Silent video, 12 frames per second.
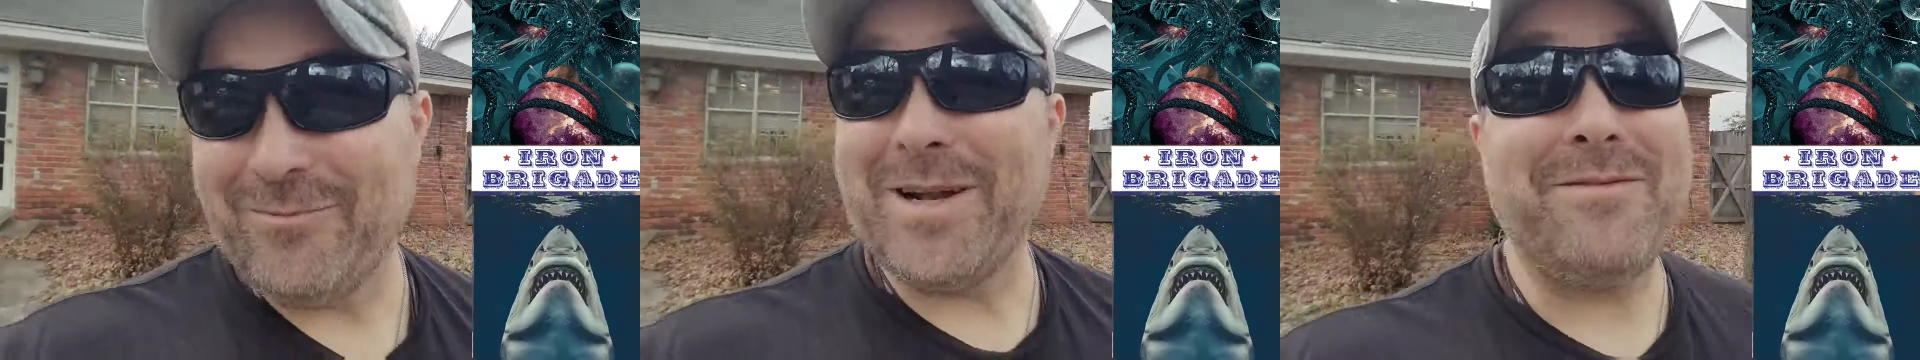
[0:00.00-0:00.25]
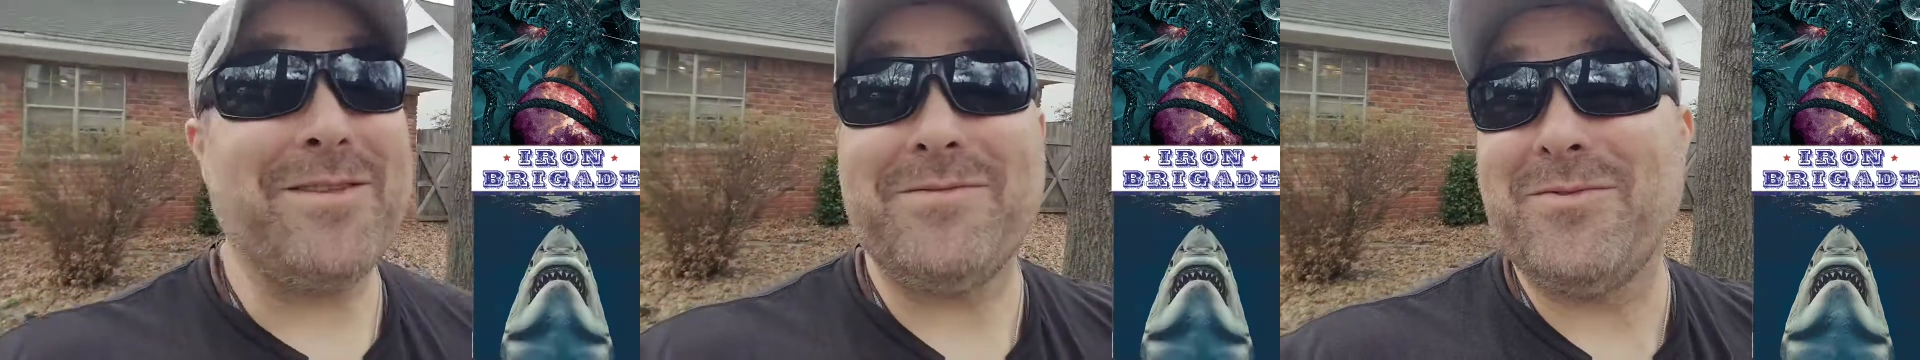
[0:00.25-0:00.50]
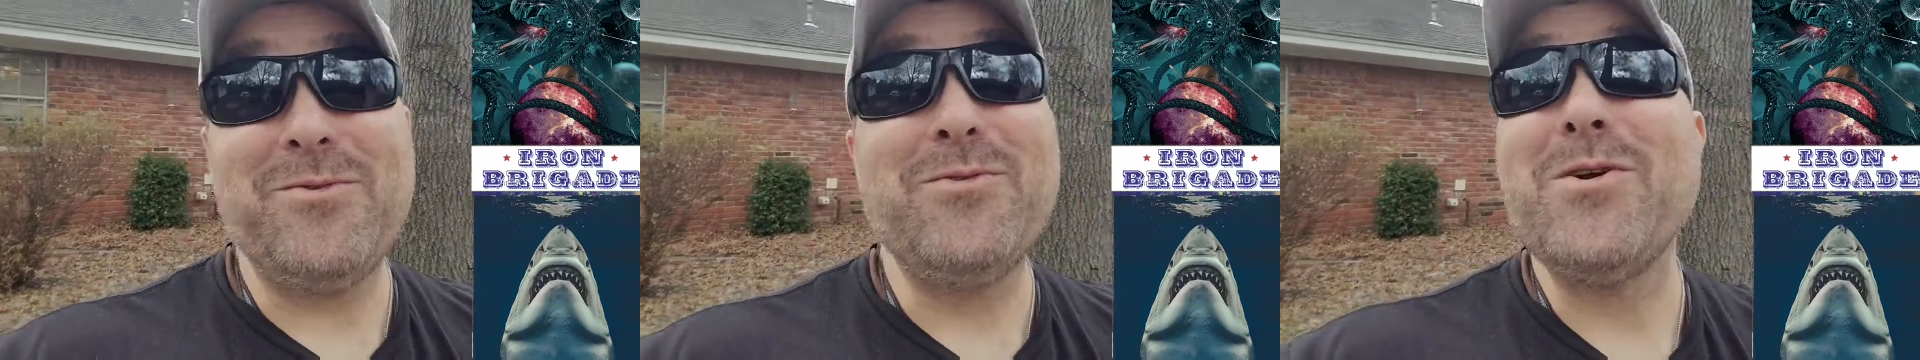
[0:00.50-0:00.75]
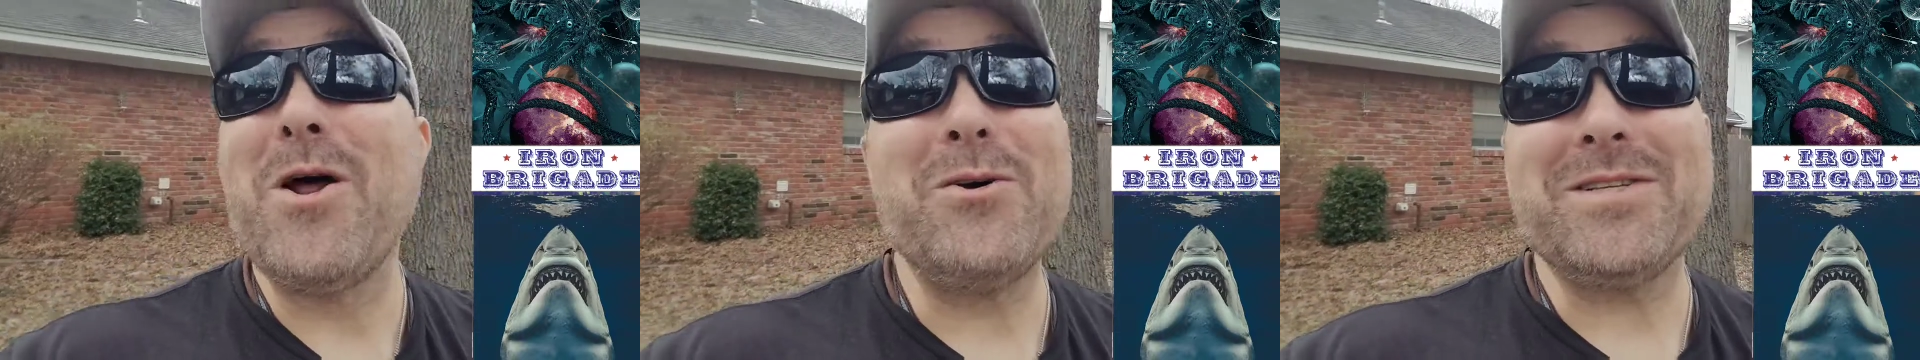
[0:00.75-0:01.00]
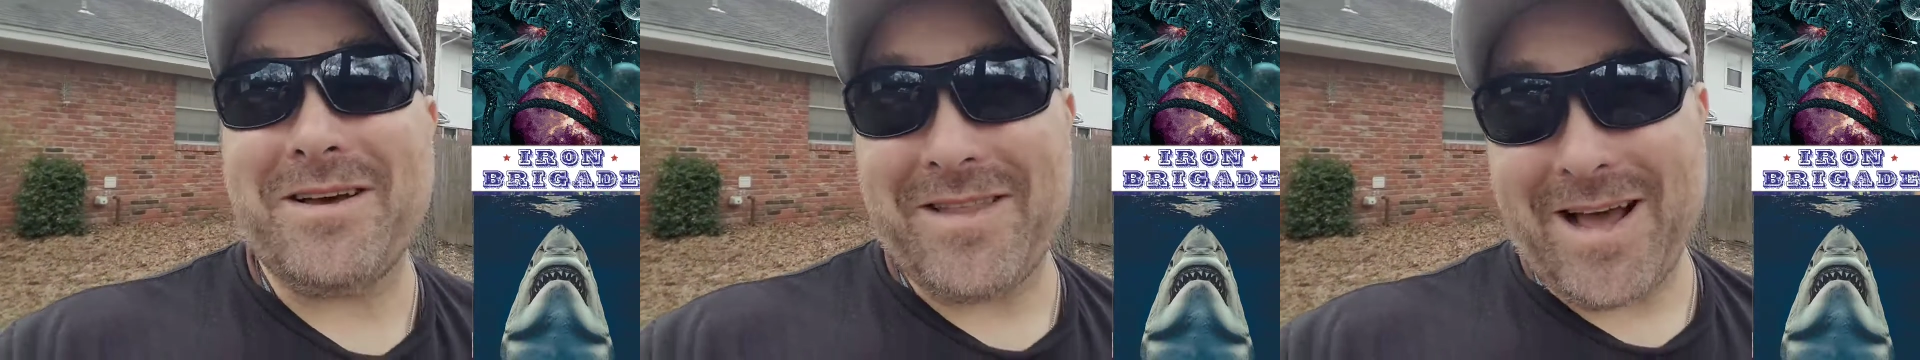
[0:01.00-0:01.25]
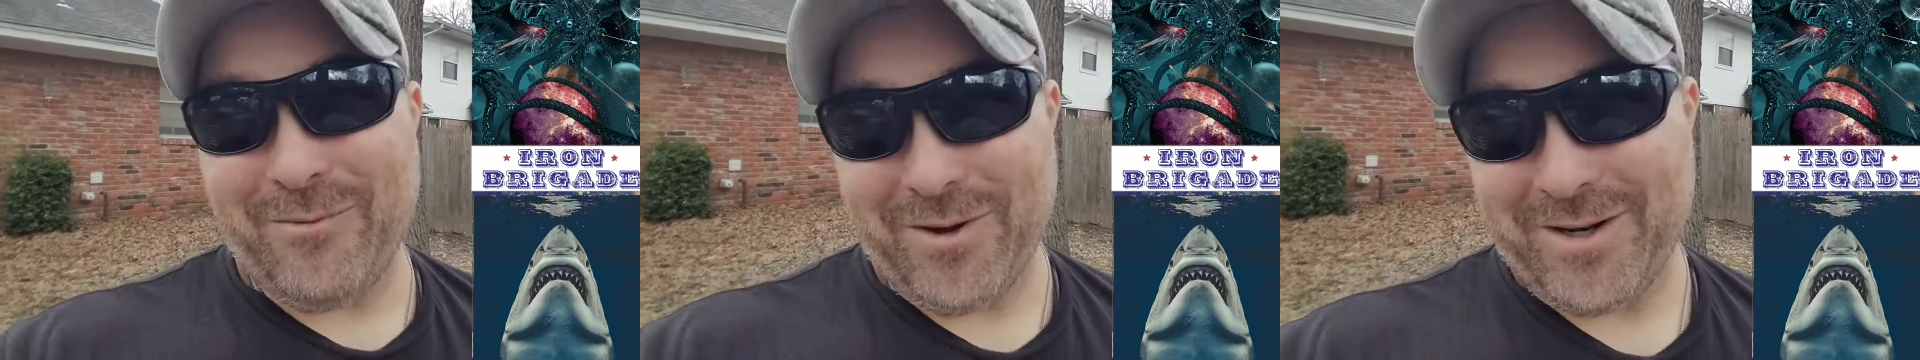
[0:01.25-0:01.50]
whatever, who knows how
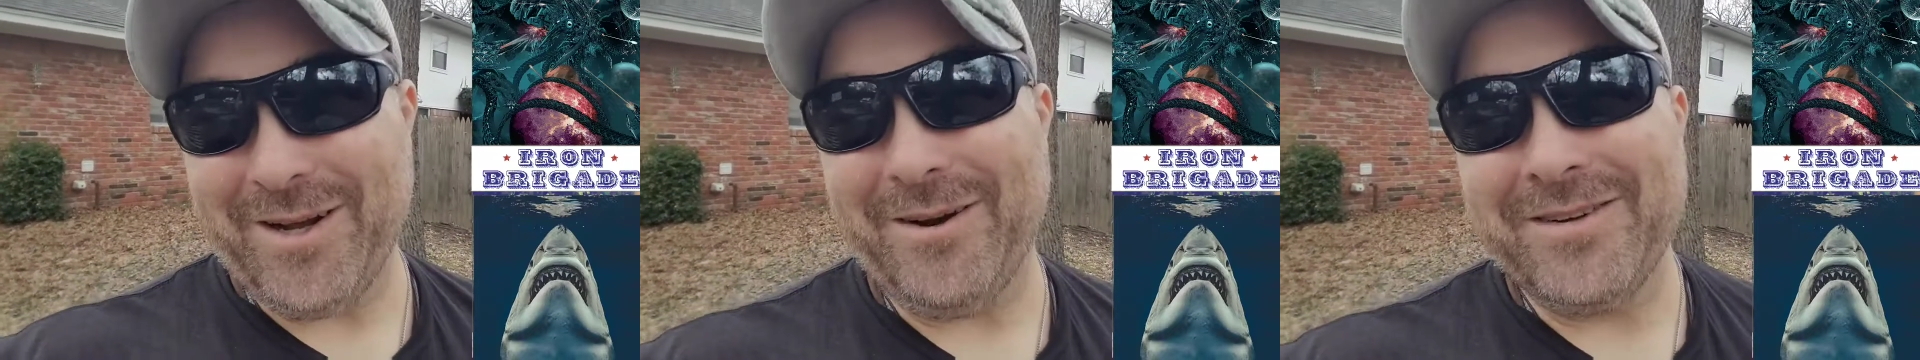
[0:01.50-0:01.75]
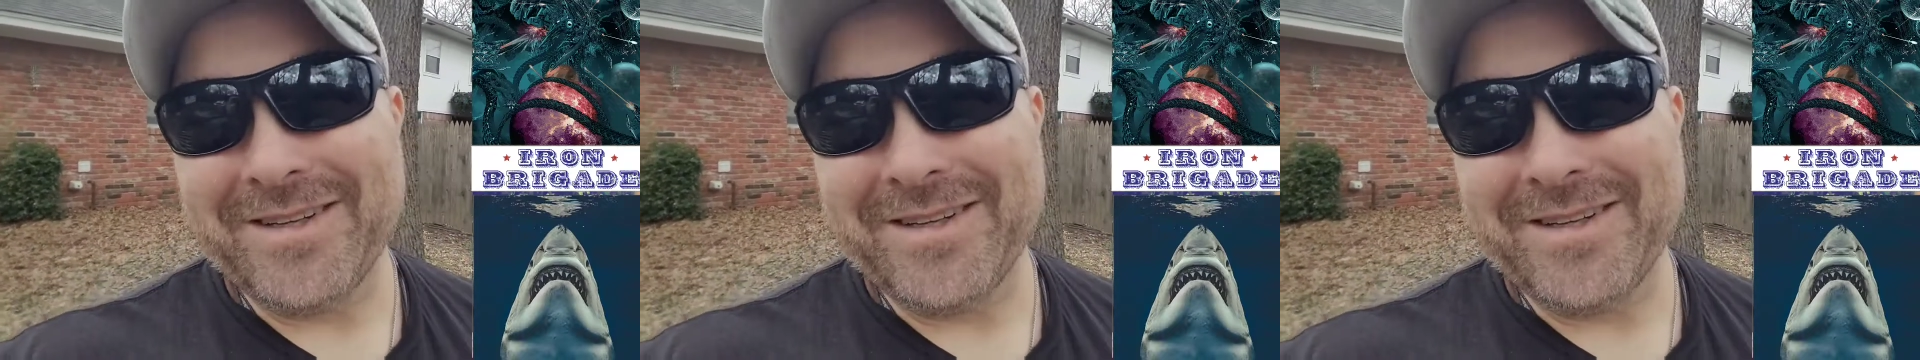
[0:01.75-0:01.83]
that would go.